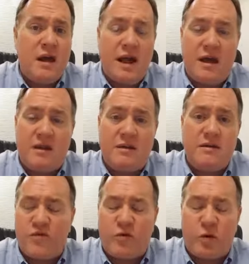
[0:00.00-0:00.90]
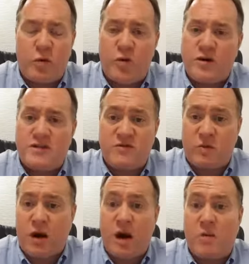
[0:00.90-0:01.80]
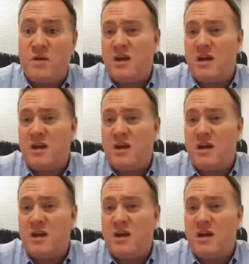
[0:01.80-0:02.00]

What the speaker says: And forewarned is forearmed,